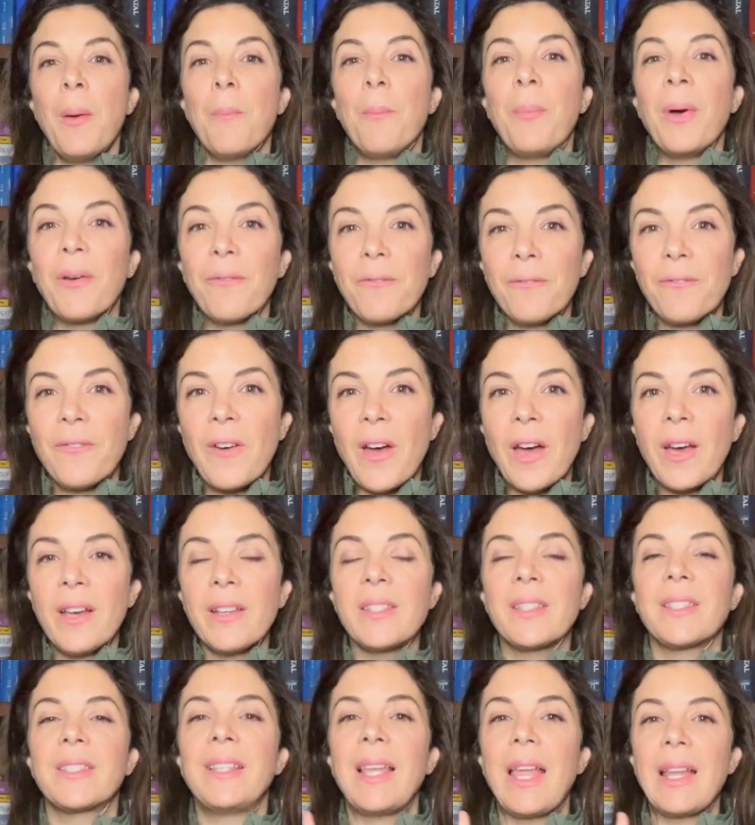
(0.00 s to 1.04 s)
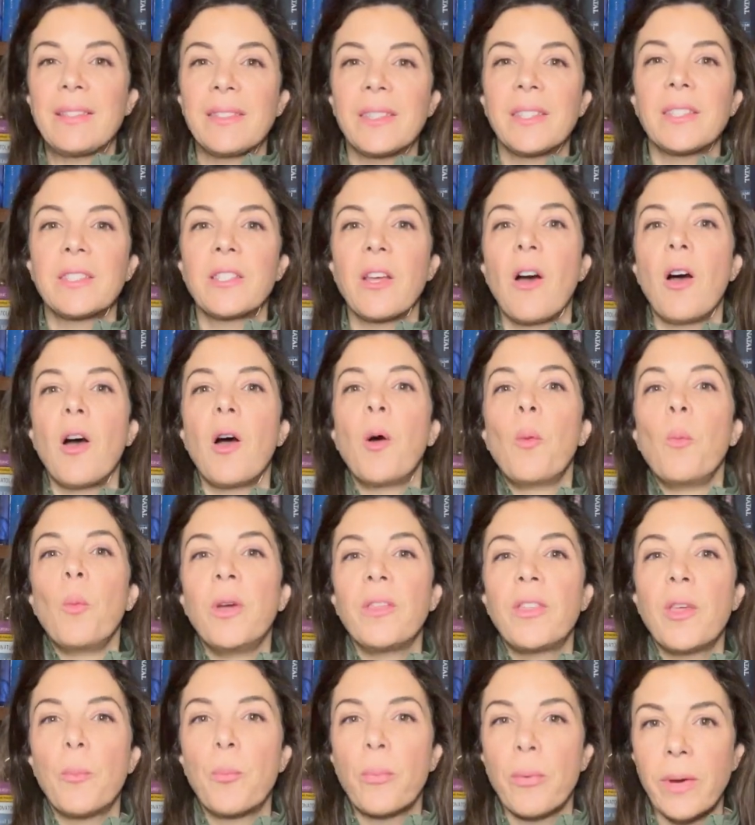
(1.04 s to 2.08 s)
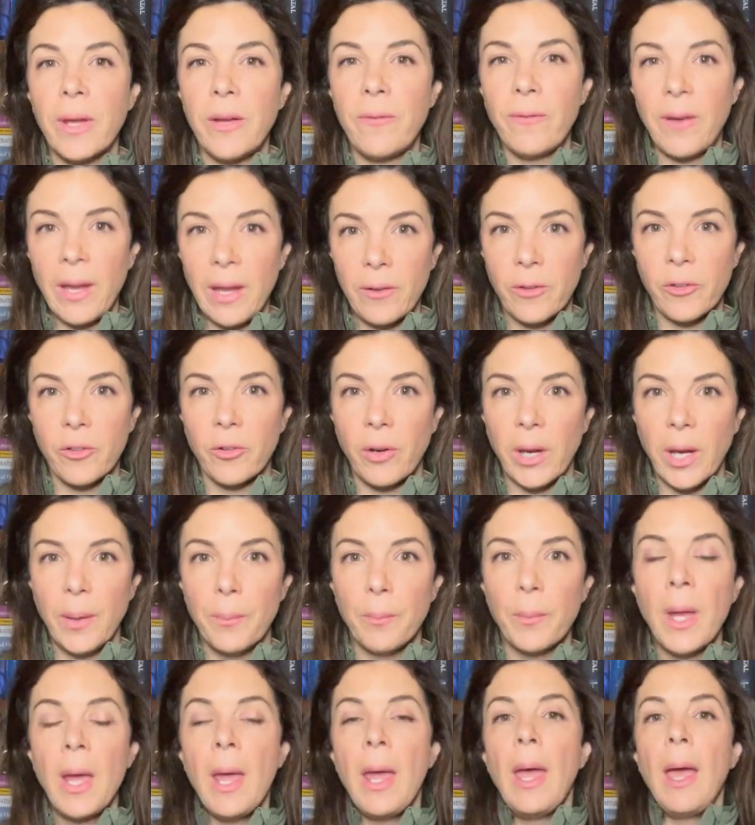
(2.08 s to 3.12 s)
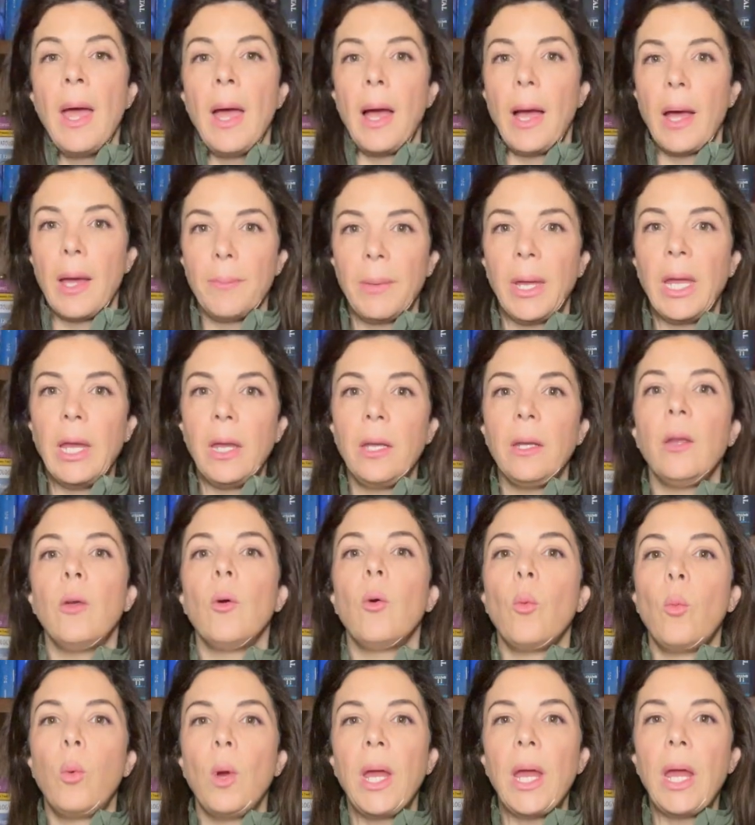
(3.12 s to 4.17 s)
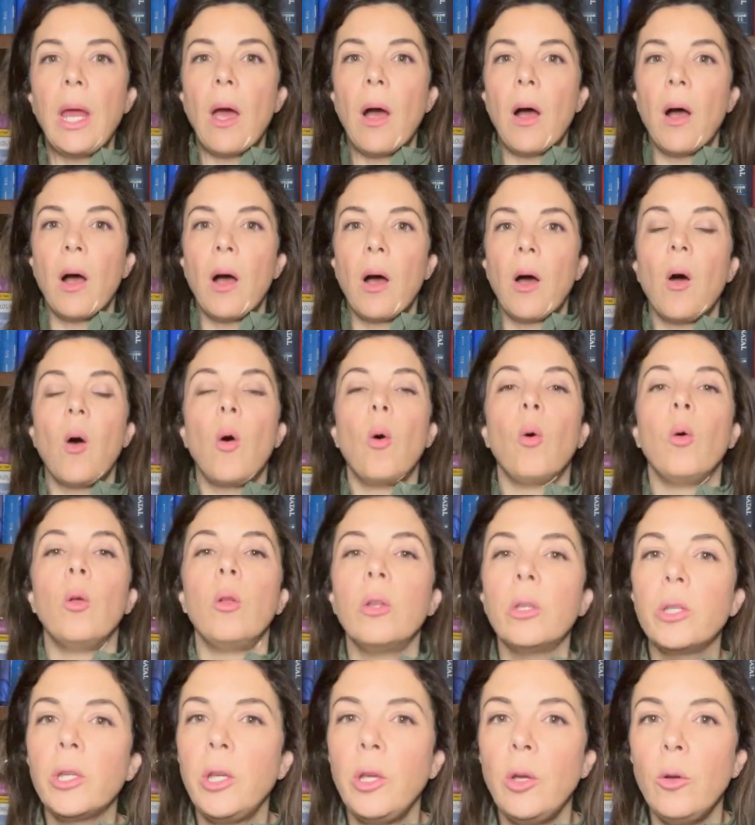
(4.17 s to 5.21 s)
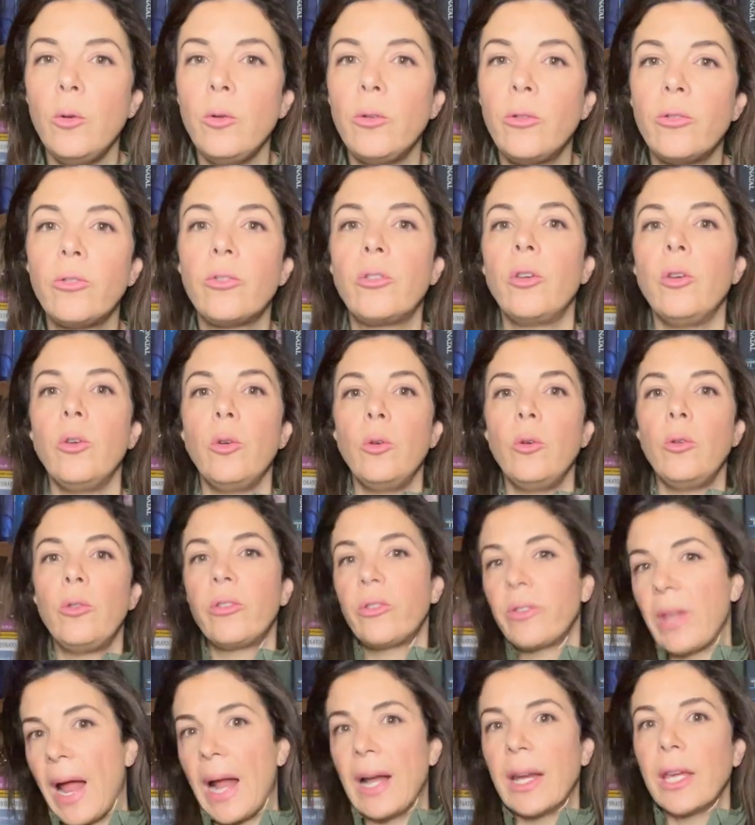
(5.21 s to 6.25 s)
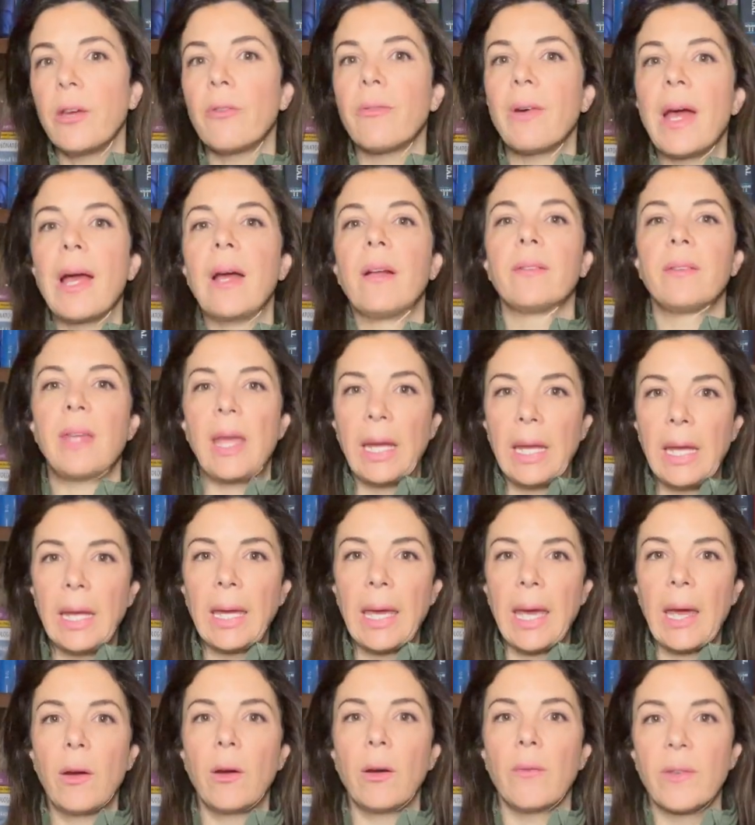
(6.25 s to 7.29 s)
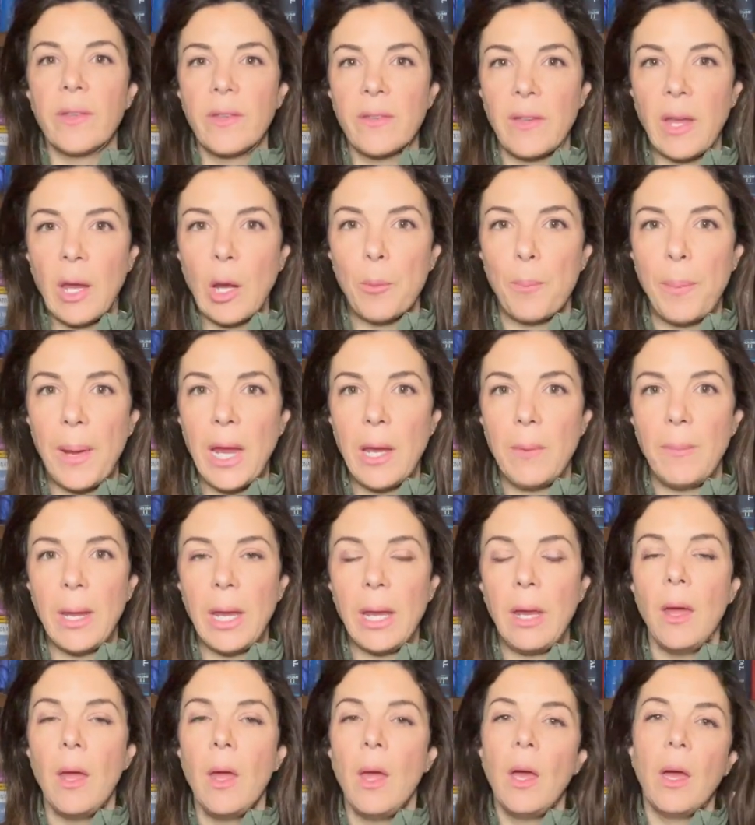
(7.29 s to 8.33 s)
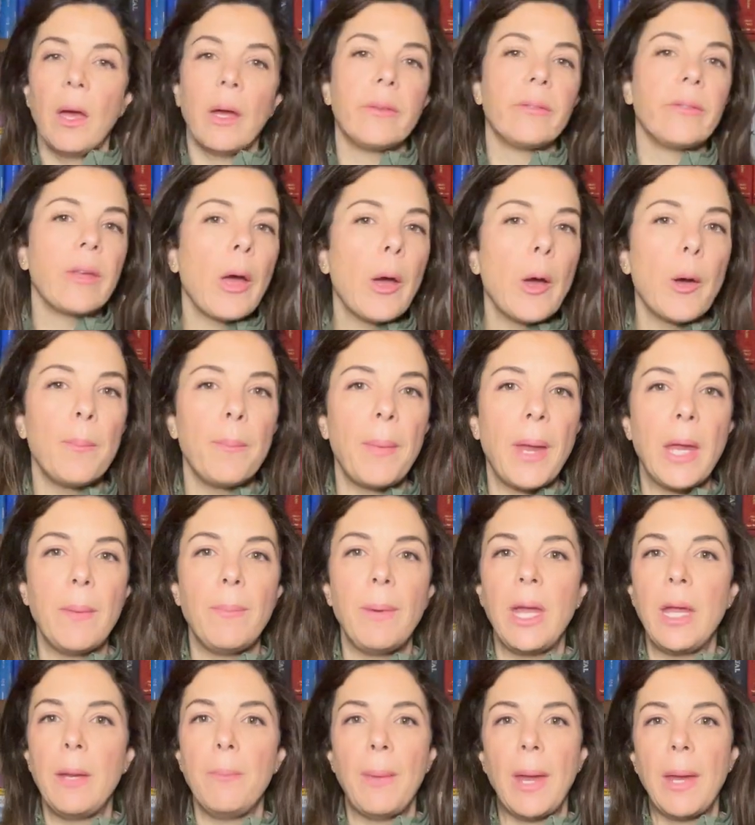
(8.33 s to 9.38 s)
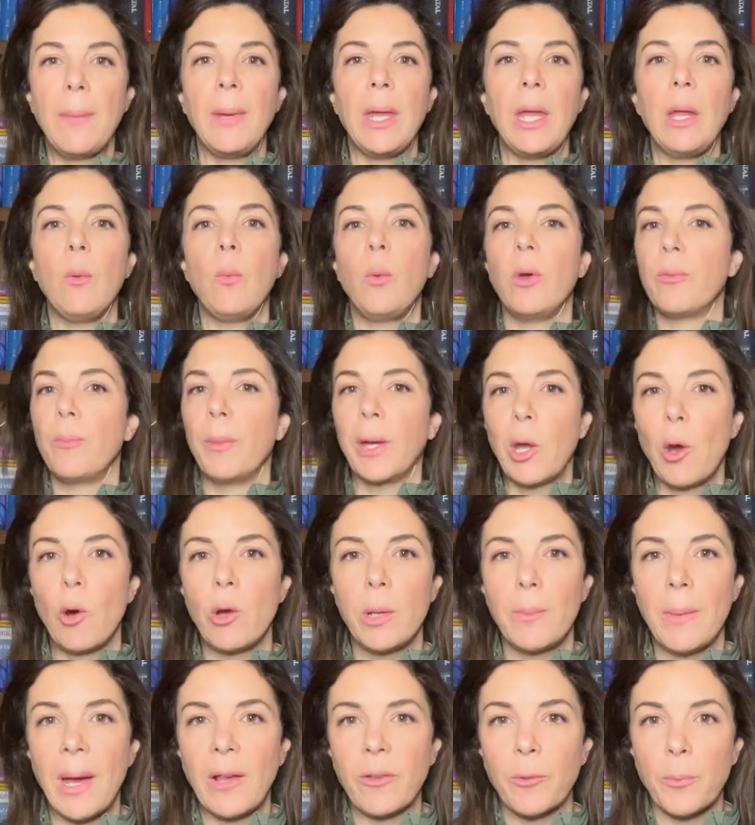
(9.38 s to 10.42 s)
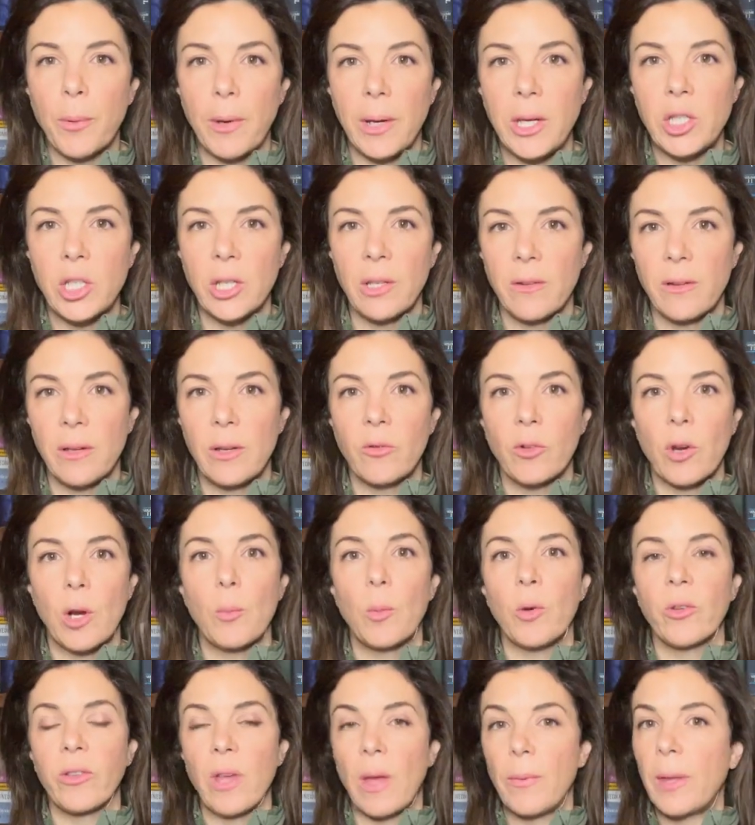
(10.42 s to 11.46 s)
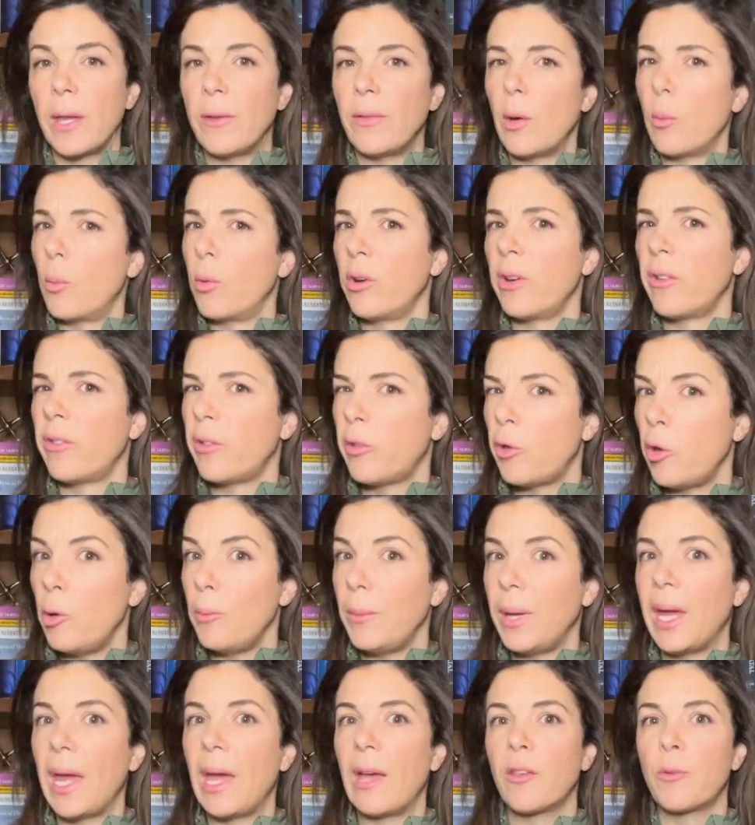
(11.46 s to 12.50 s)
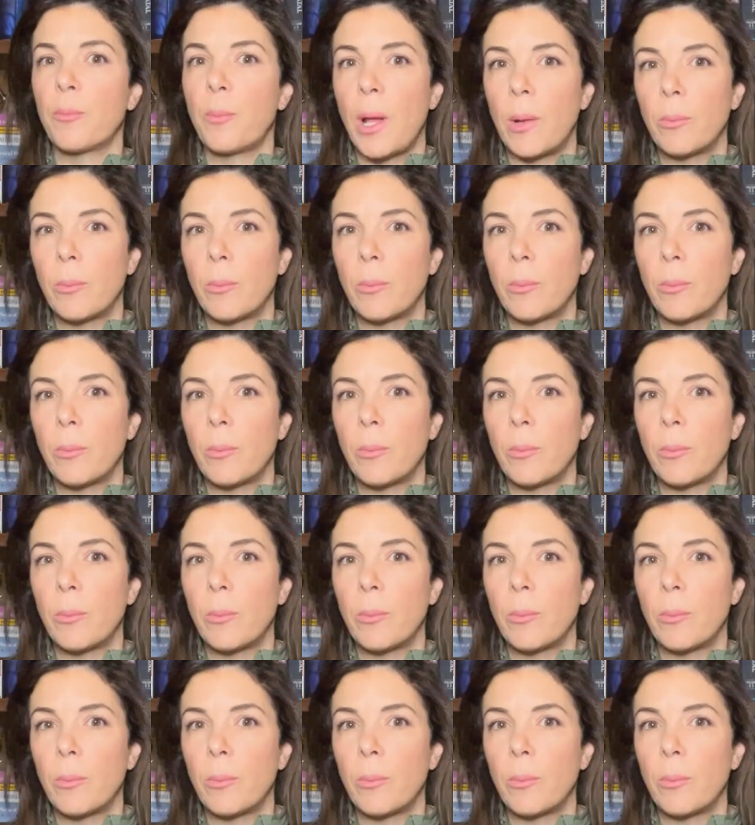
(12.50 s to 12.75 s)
But first, let's start with a brief history. I mean, we are all used to standing around taking care of a sick baby, a term baby, maybe with meconium aspiration syndrome or something that we're assuming has